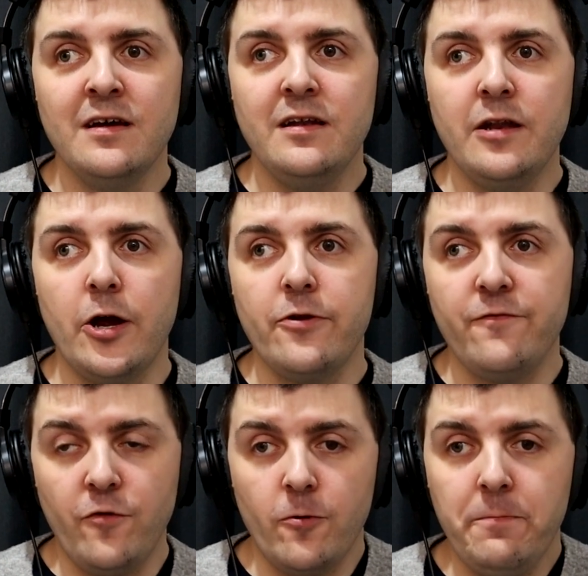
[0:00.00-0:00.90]
known
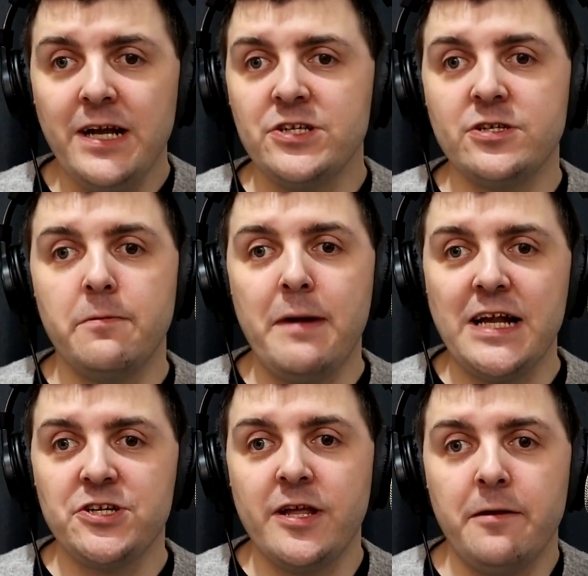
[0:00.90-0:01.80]
for Pictures of
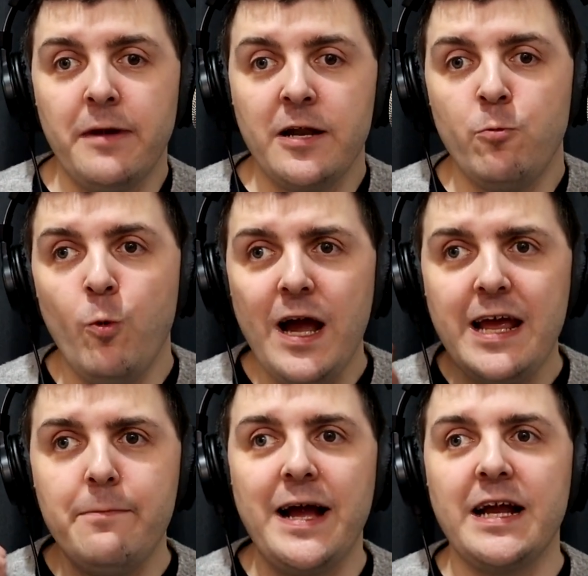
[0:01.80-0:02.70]
Matchstick Men
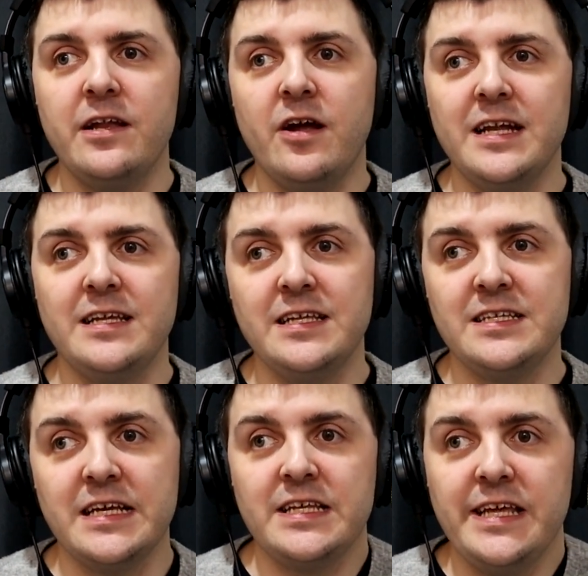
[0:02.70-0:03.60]
way back in
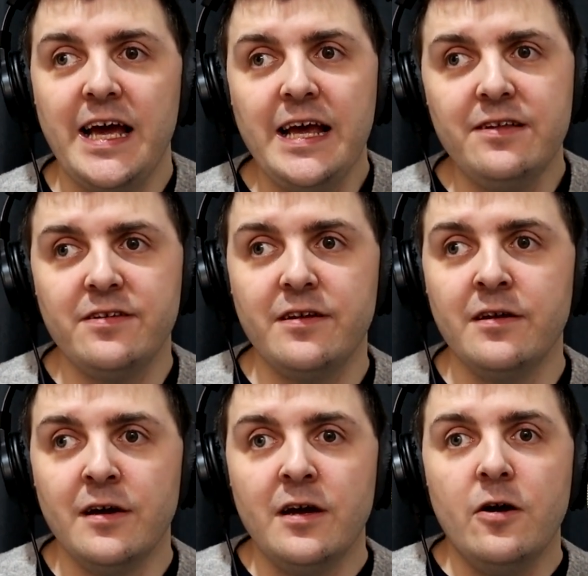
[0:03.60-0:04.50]
1968. And
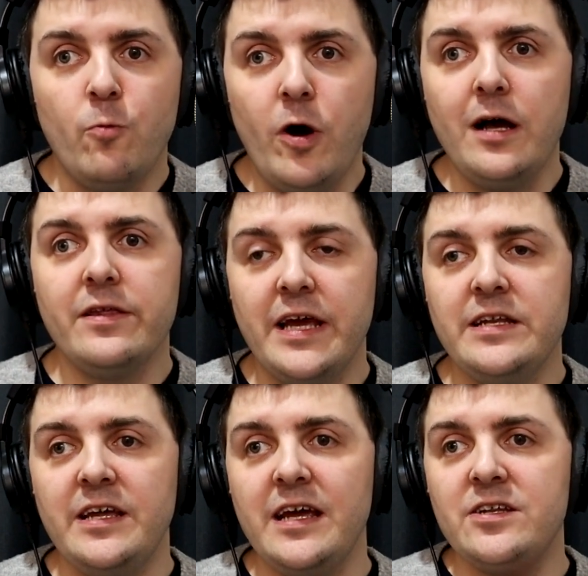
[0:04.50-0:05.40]
while they
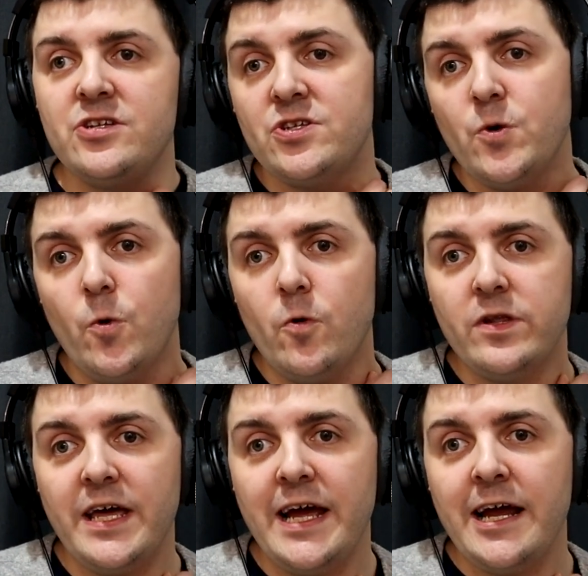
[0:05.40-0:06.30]
did tour
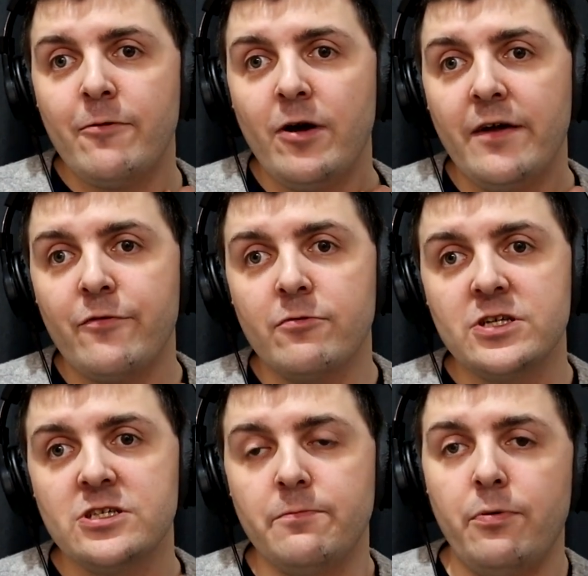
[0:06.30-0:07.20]
there, either
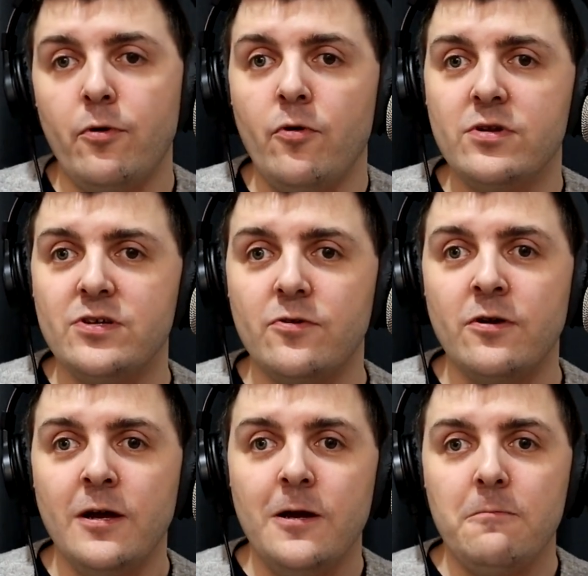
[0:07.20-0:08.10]
as support or
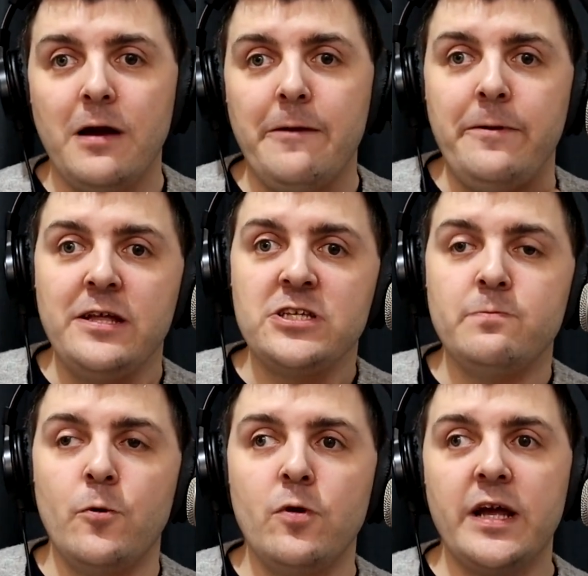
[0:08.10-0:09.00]
maybe in
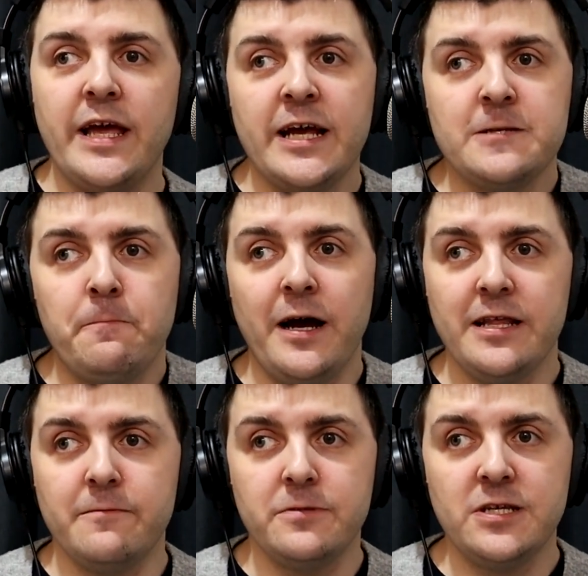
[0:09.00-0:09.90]
smaller gigs by
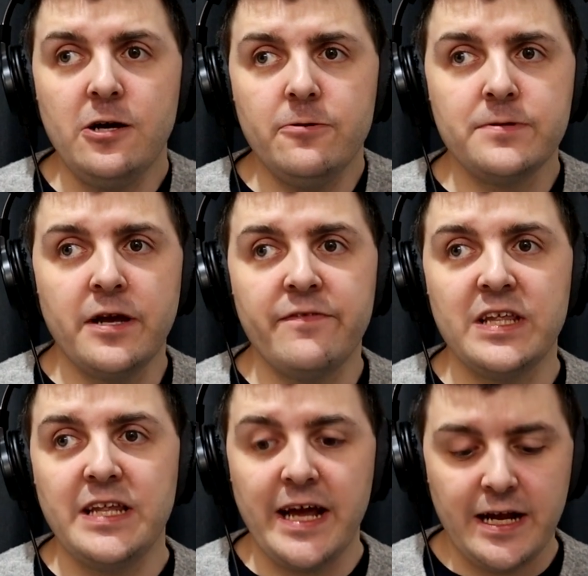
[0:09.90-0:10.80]
themselves over
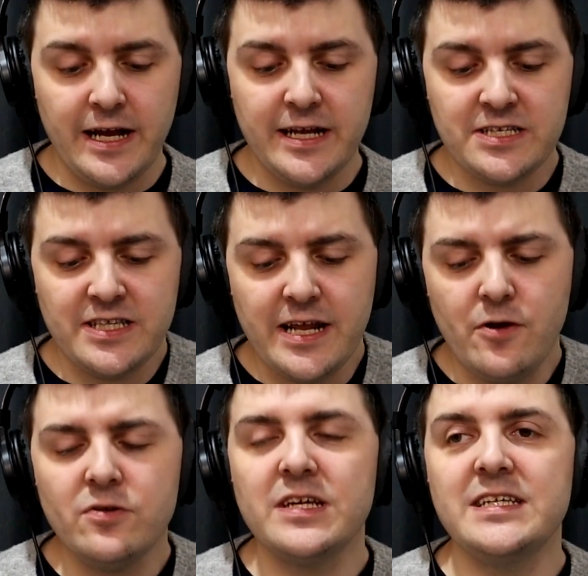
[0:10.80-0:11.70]
the decades, they're
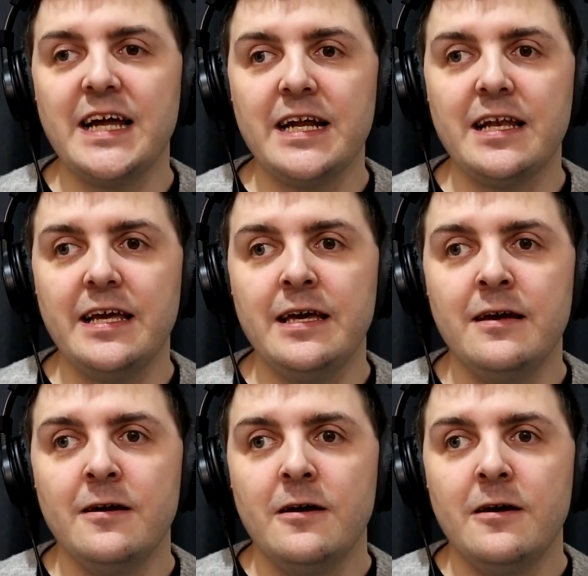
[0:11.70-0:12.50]
not exactly